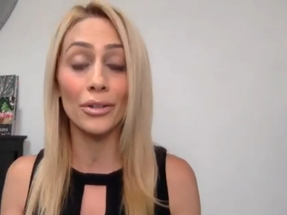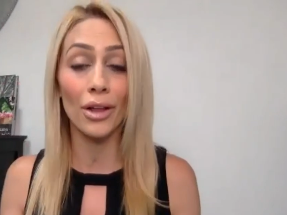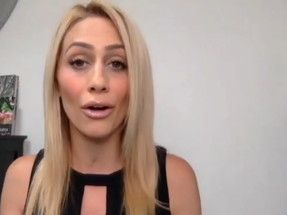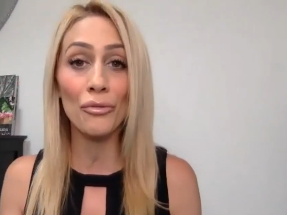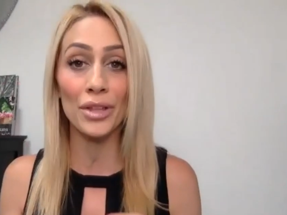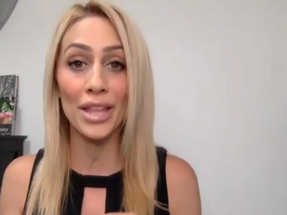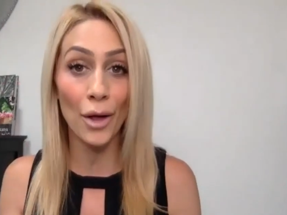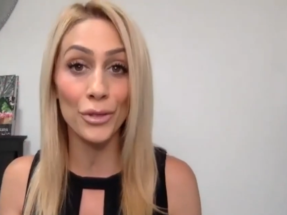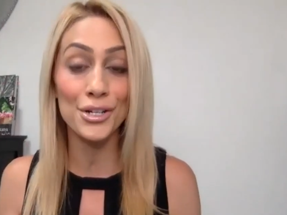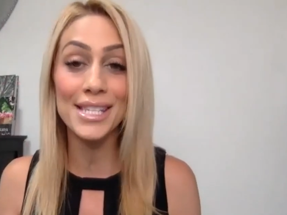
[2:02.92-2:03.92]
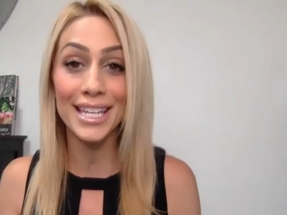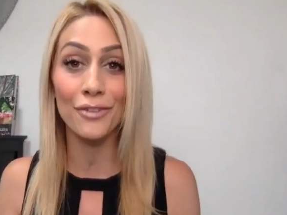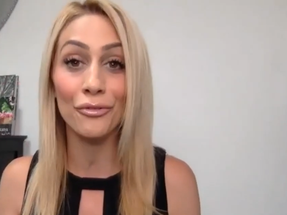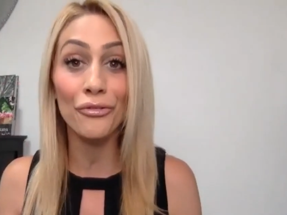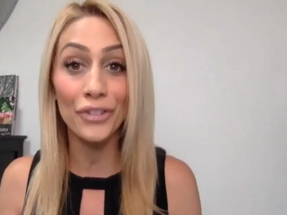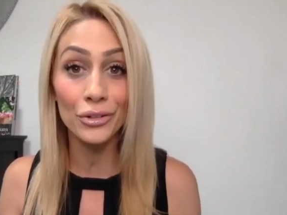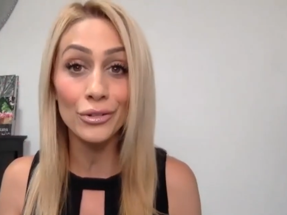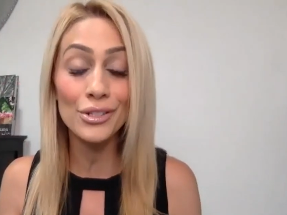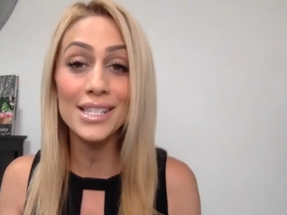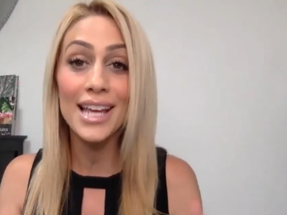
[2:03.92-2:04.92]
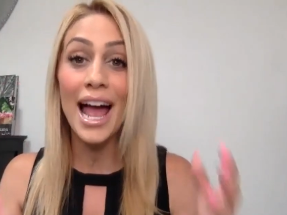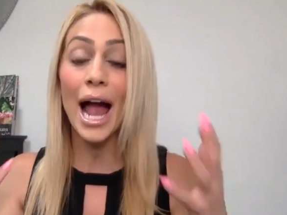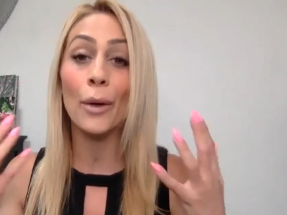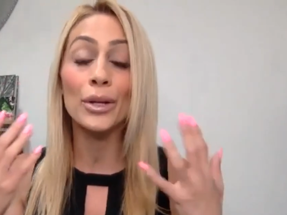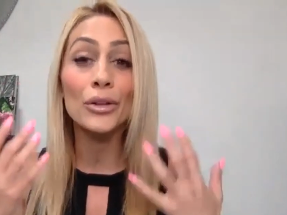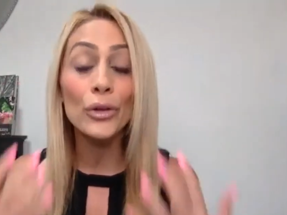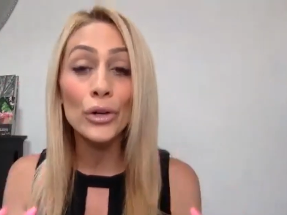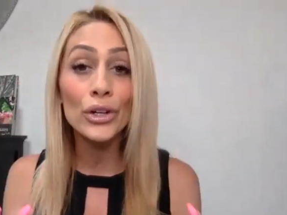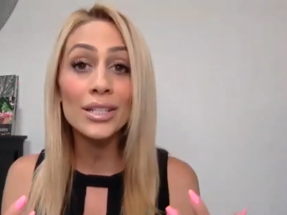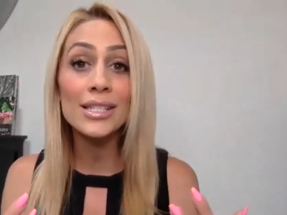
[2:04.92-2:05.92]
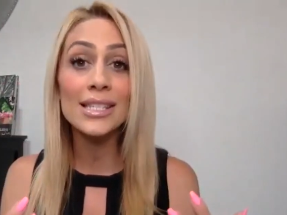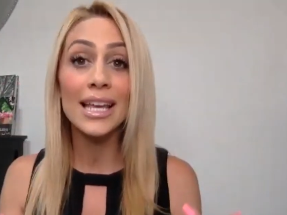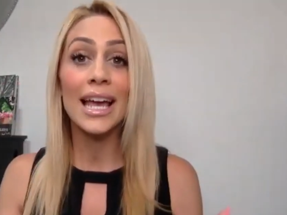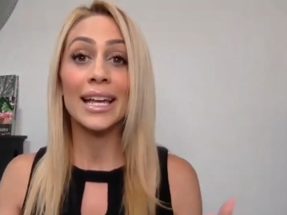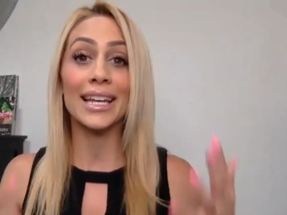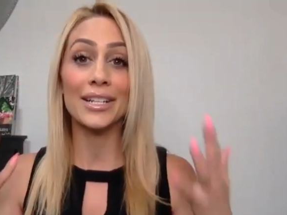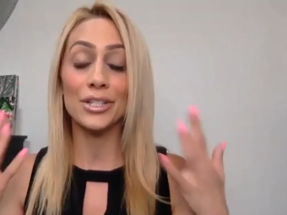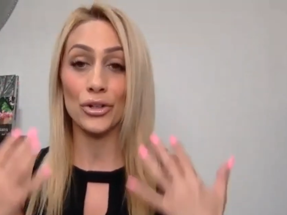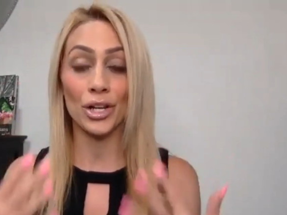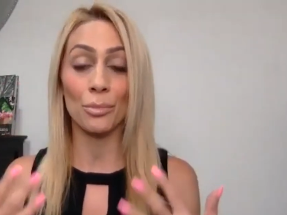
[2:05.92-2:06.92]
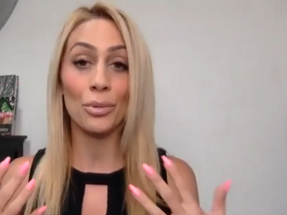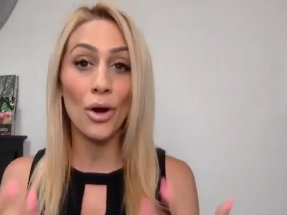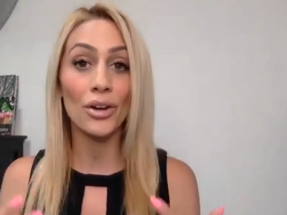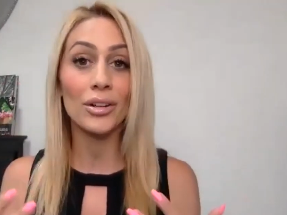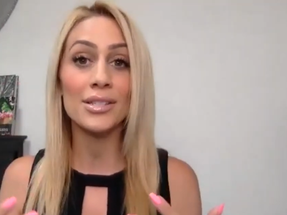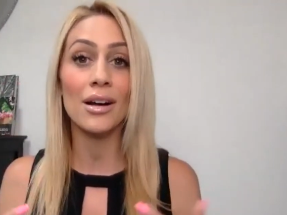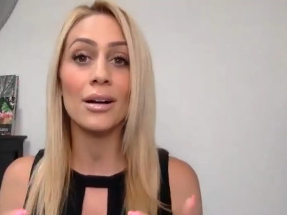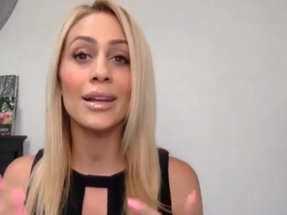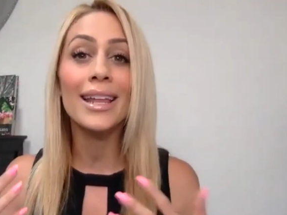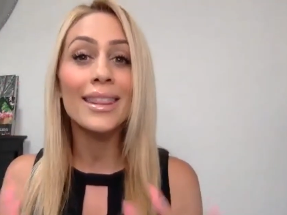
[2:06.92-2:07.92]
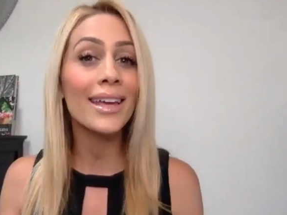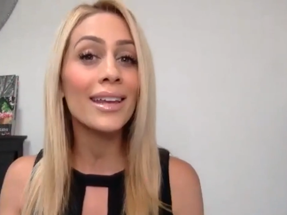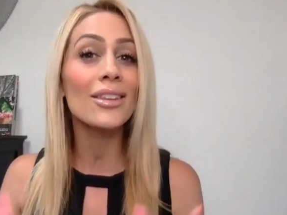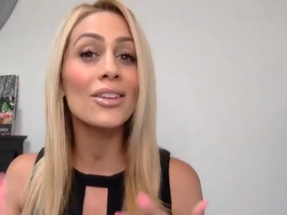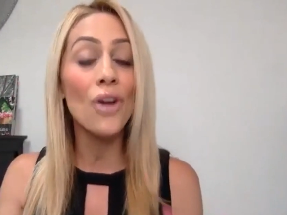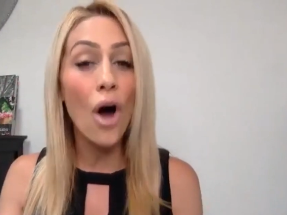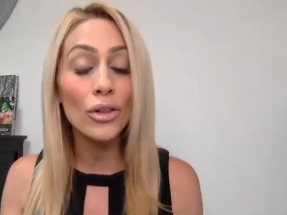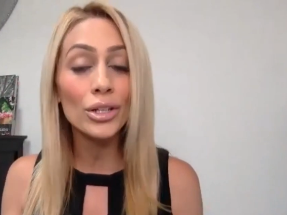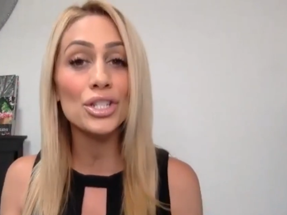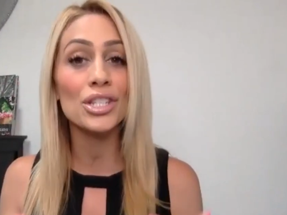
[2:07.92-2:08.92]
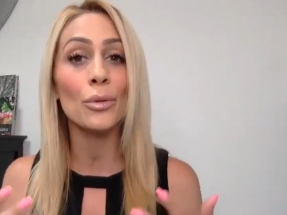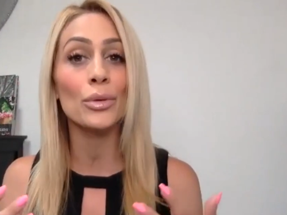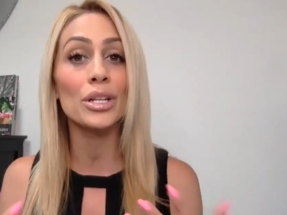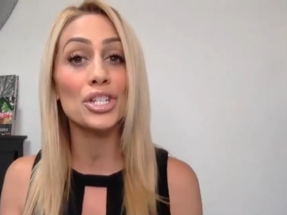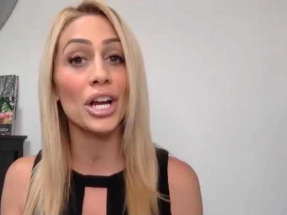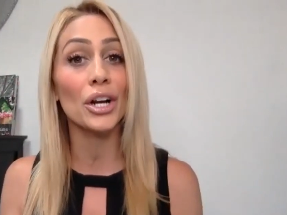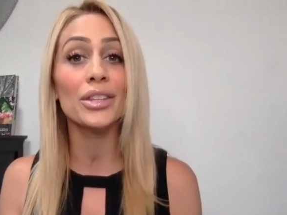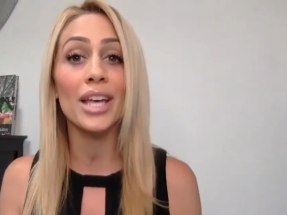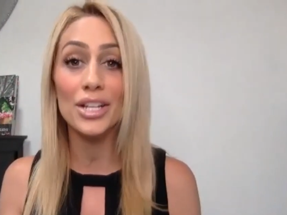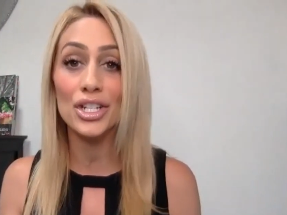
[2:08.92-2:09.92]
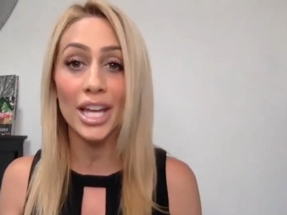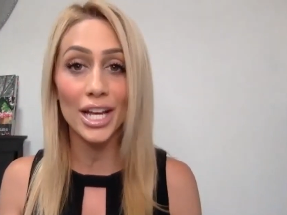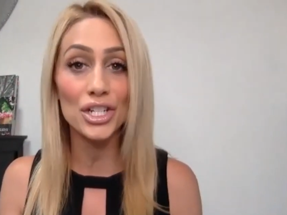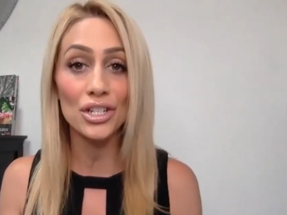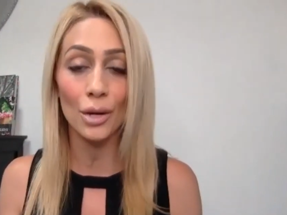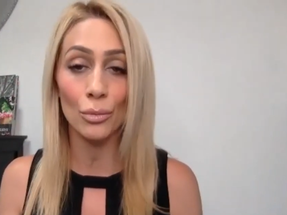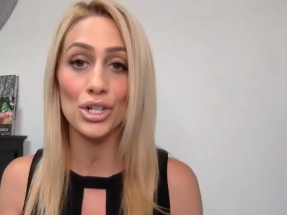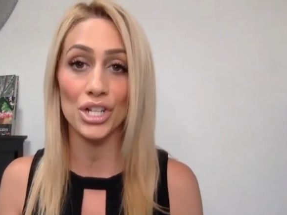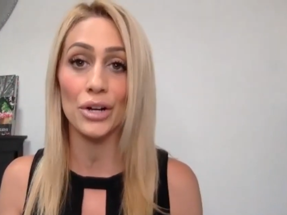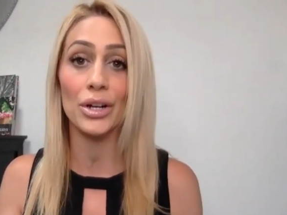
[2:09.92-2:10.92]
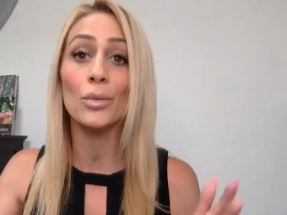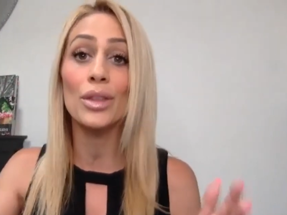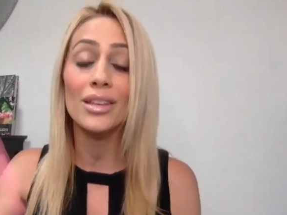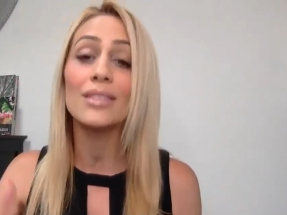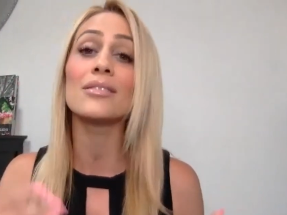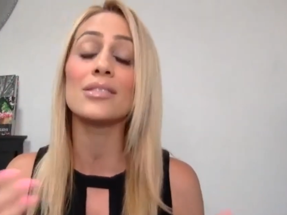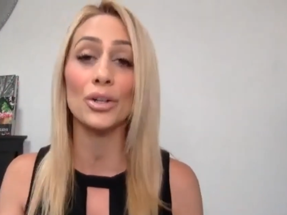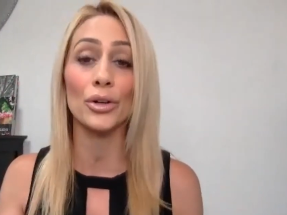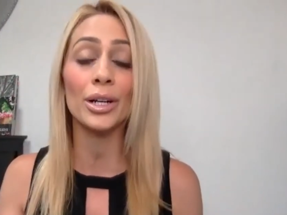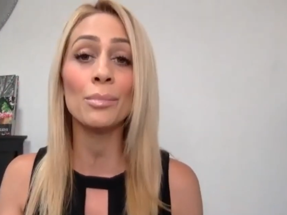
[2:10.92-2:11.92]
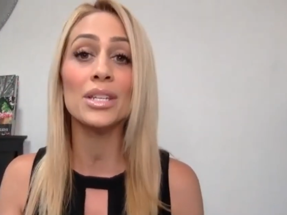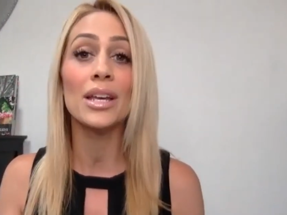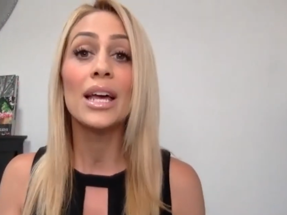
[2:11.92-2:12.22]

love with how their skin feels, how it looks, getting to try the products on, and then the knowledge that we share and the education that we're sharing within the script